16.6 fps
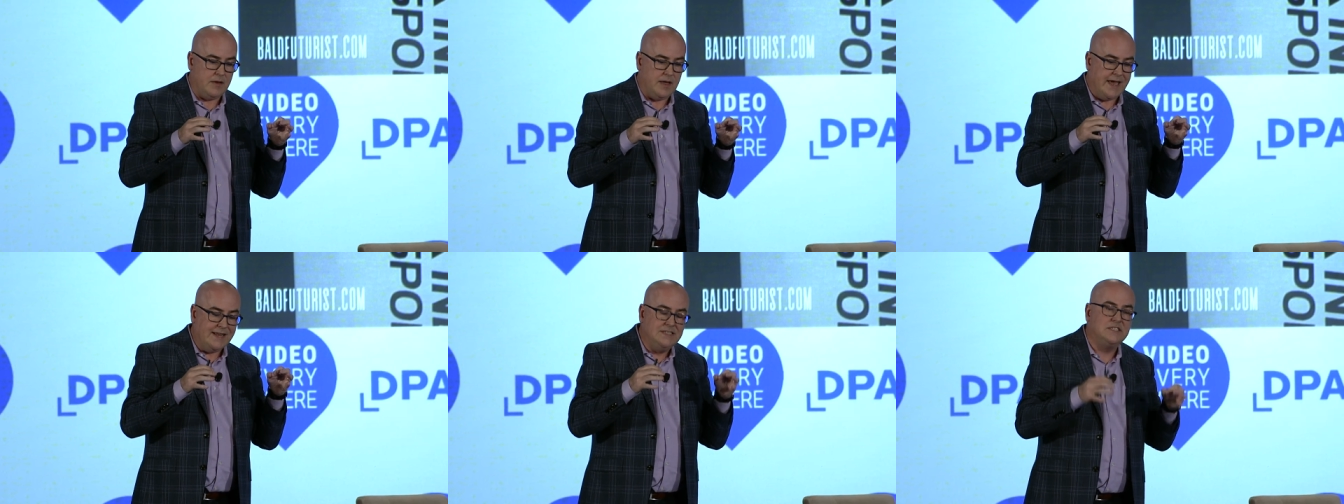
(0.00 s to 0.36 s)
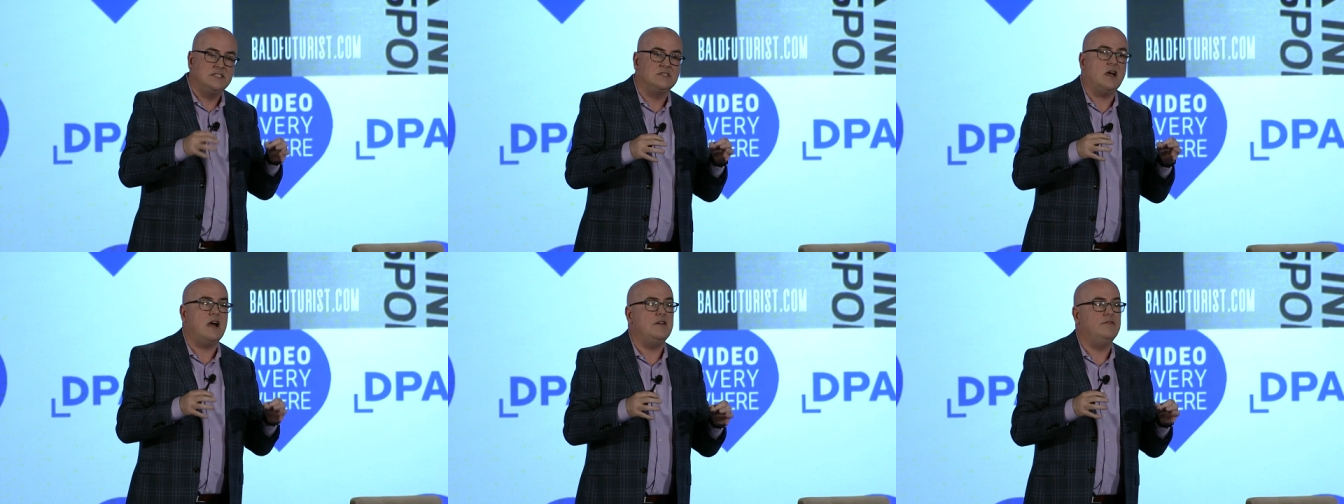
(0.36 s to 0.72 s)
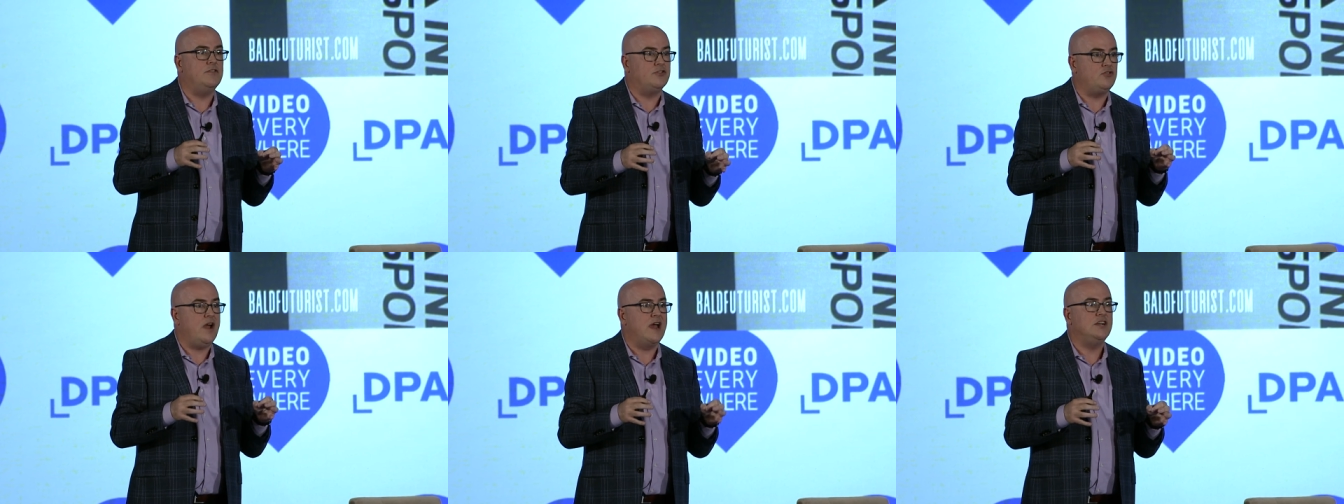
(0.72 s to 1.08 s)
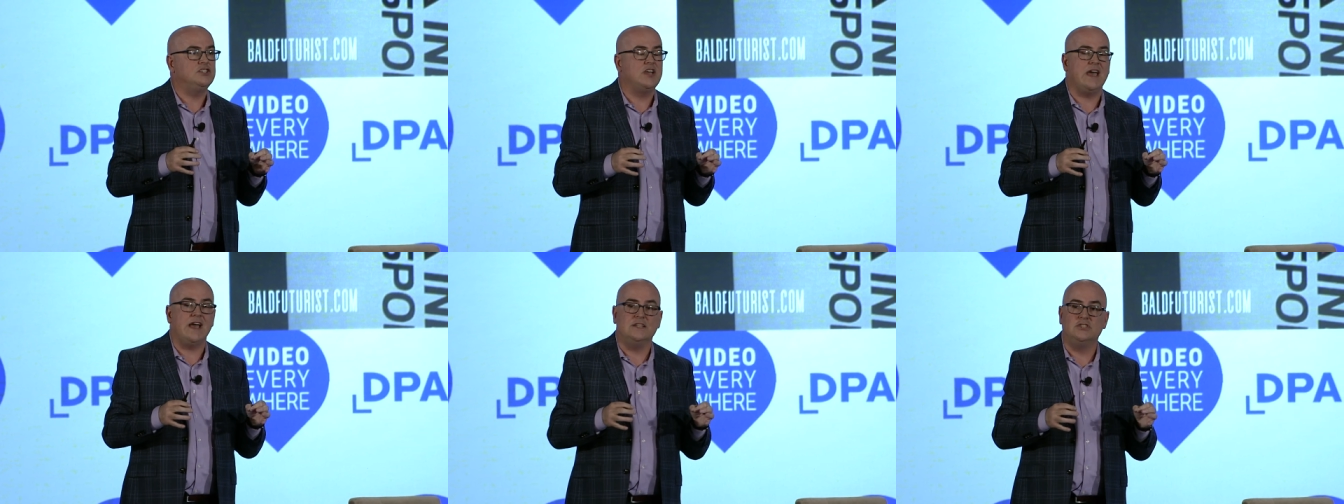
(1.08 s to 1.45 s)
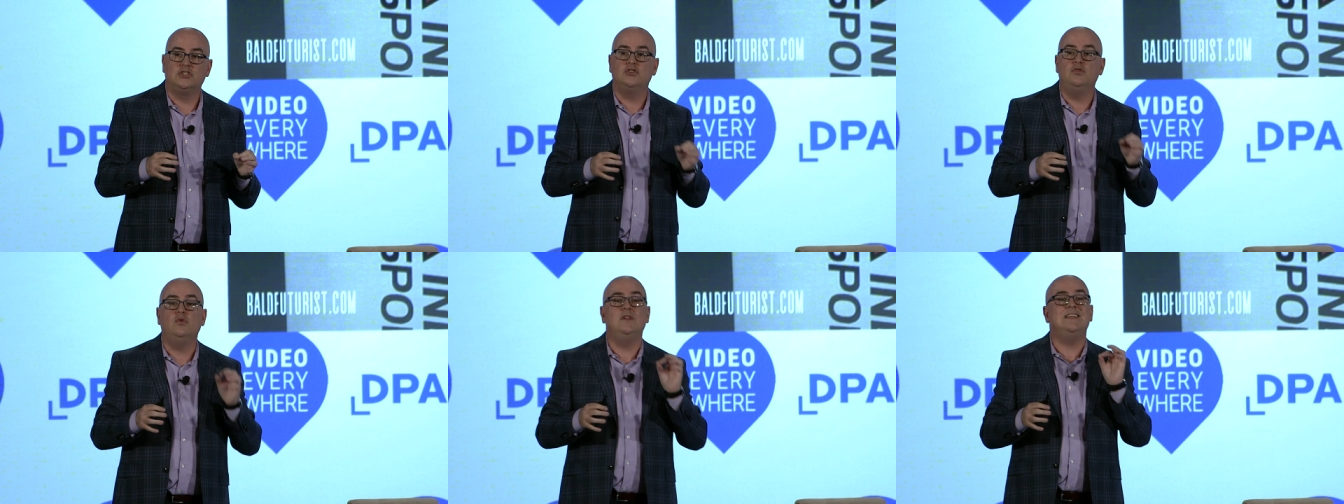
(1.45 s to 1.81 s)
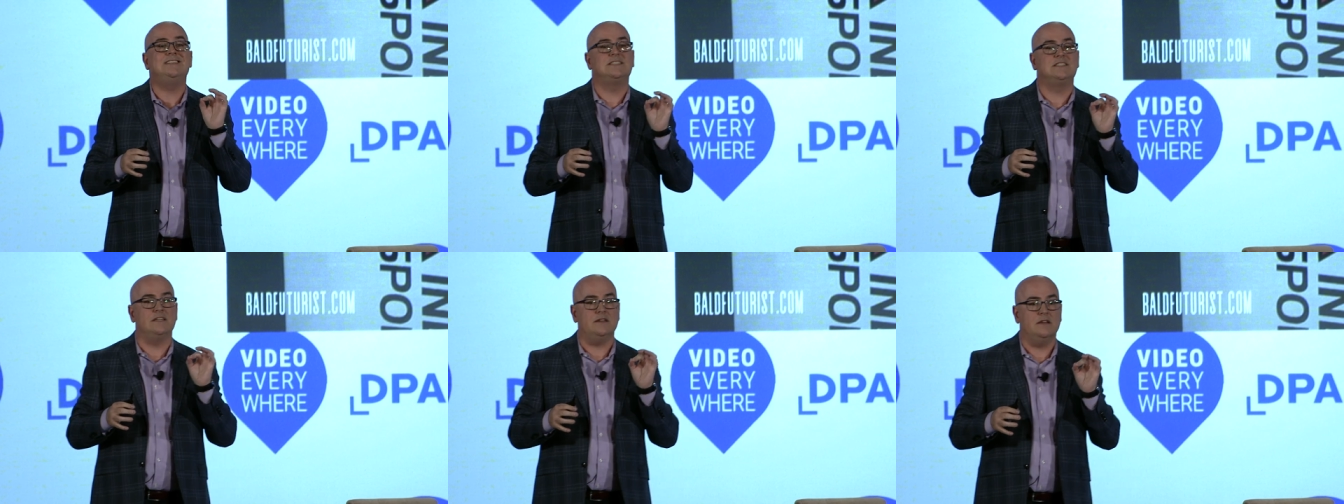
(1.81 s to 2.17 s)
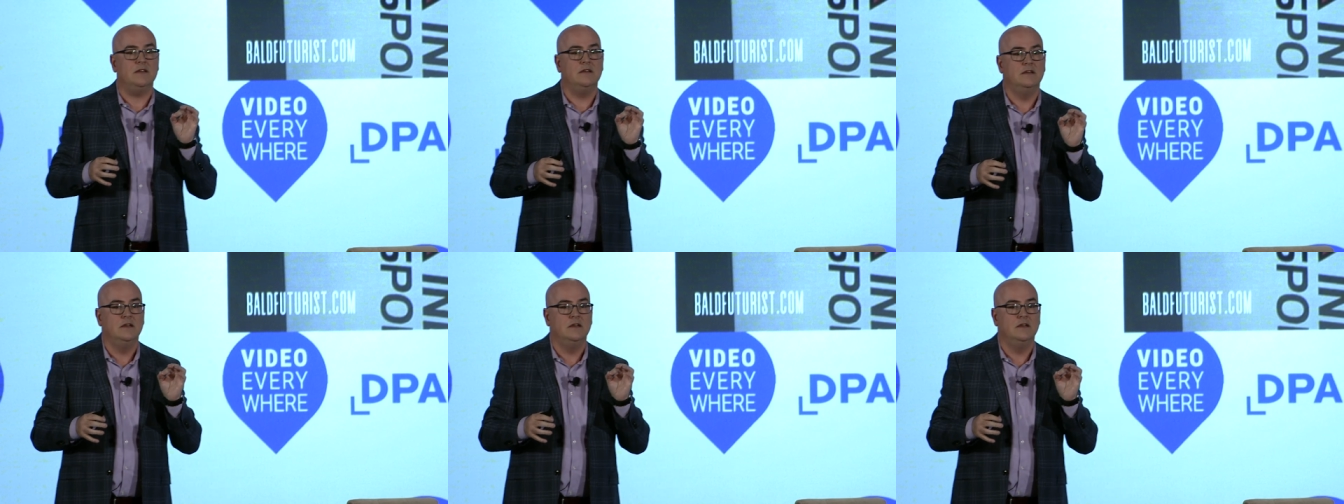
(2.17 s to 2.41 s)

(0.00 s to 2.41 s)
inside the trash cans to listen